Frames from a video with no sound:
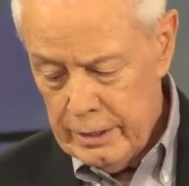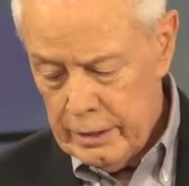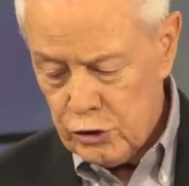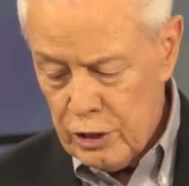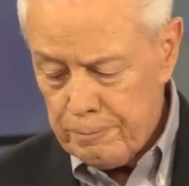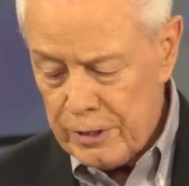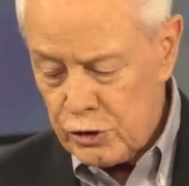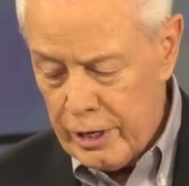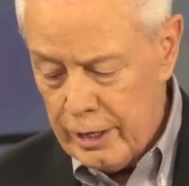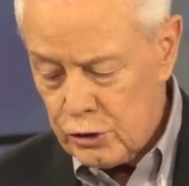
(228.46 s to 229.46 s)
It simply
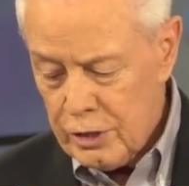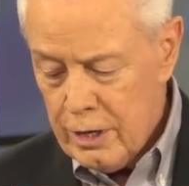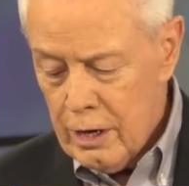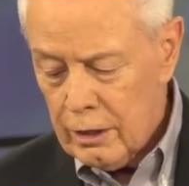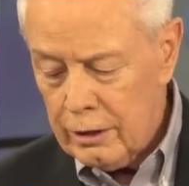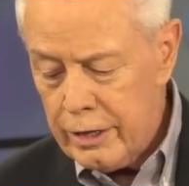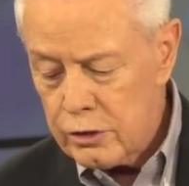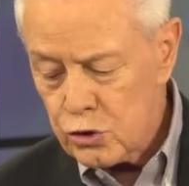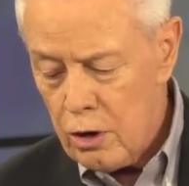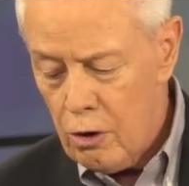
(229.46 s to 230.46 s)
says, Let
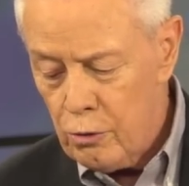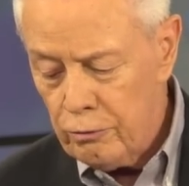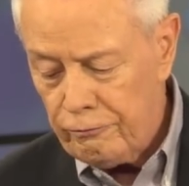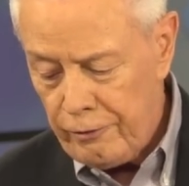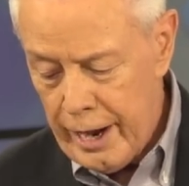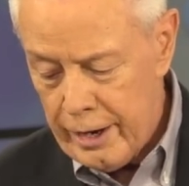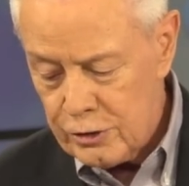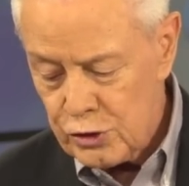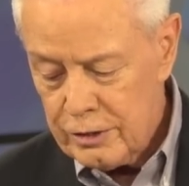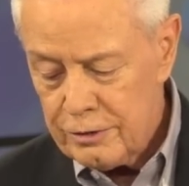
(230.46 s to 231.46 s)
us hold
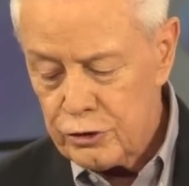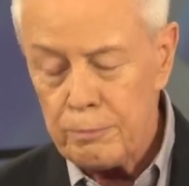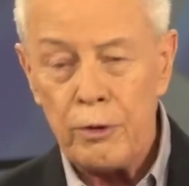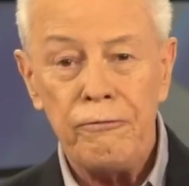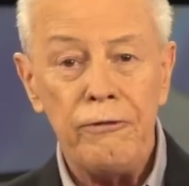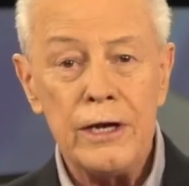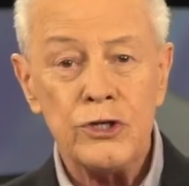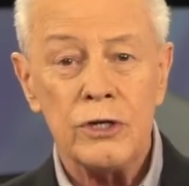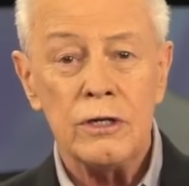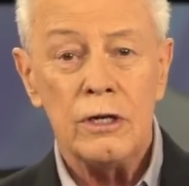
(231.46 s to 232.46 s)
fast the
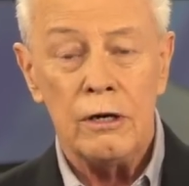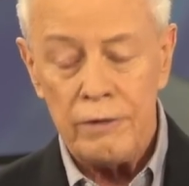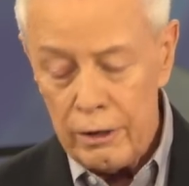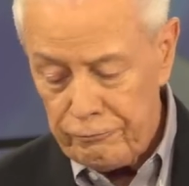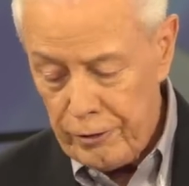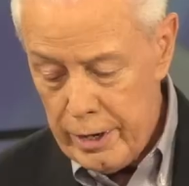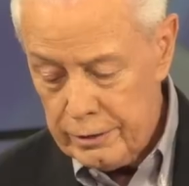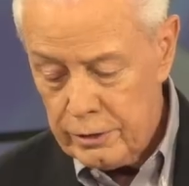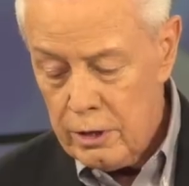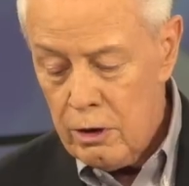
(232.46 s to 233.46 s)
profession of our
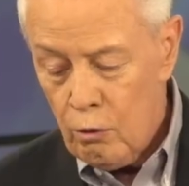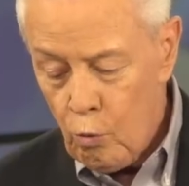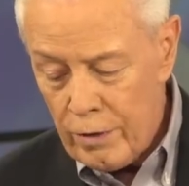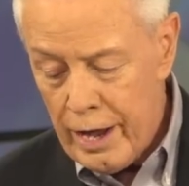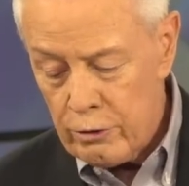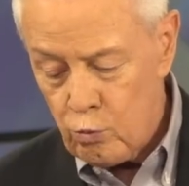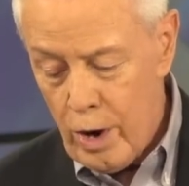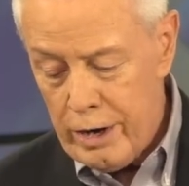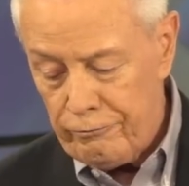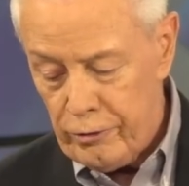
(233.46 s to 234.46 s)
faith without
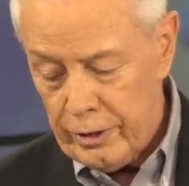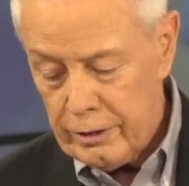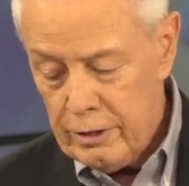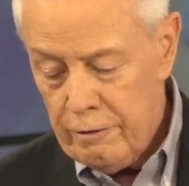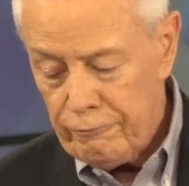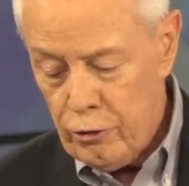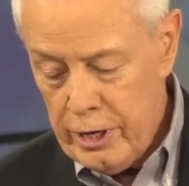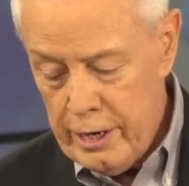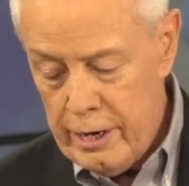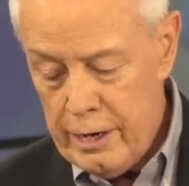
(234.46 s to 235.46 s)
wavering, for
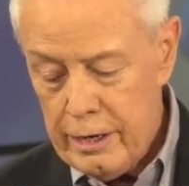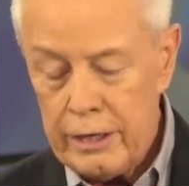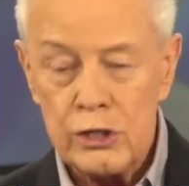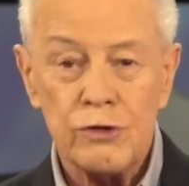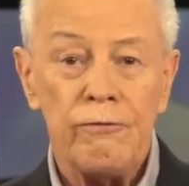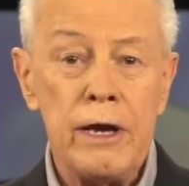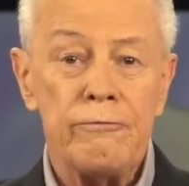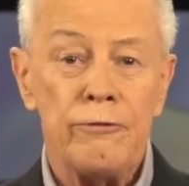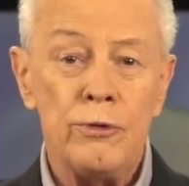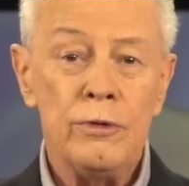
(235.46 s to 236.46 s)
he is
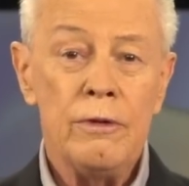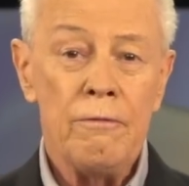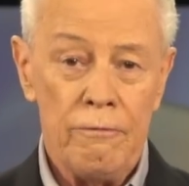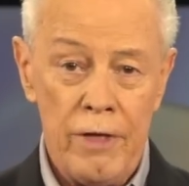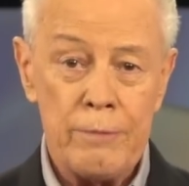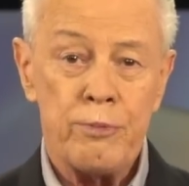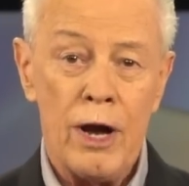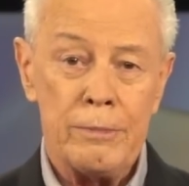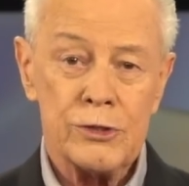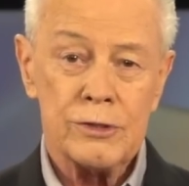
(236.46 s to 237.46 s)
faithful that
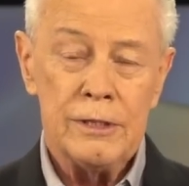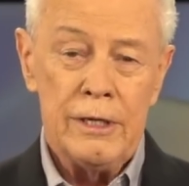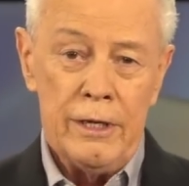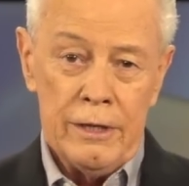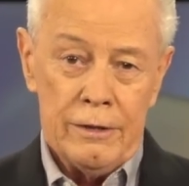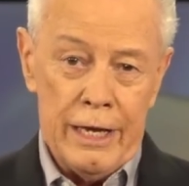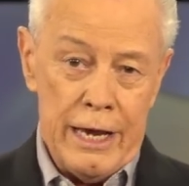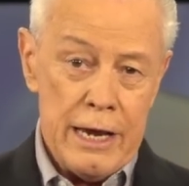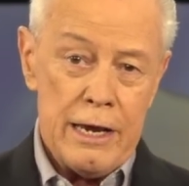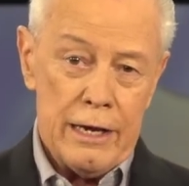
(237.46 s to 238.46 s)
promised.
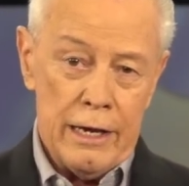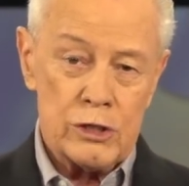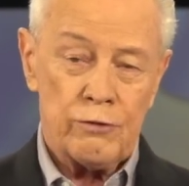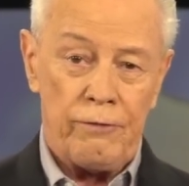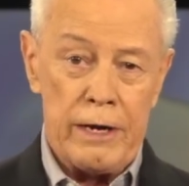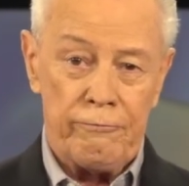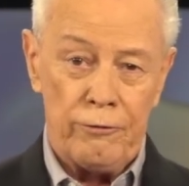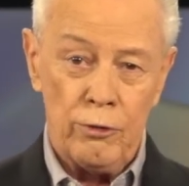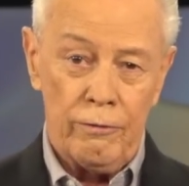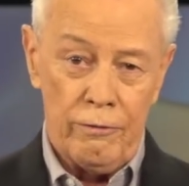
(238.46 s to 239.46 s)
He is
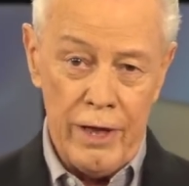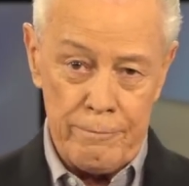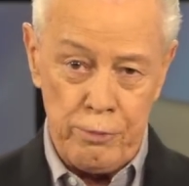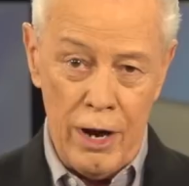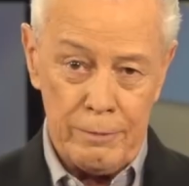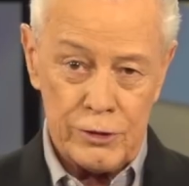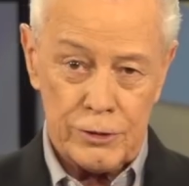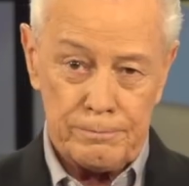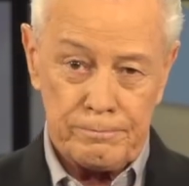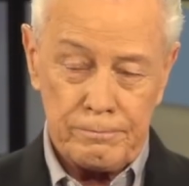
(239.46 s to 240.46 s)
faithful that promised.